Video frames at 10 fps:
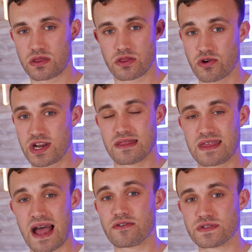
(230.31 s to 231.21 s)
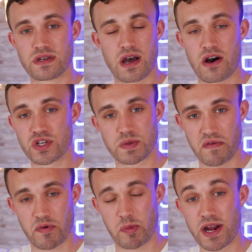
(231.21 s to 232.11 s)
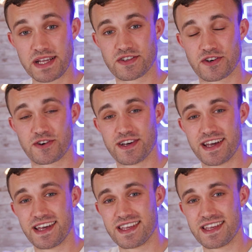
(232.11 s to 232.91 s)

$30,000 above appraisal,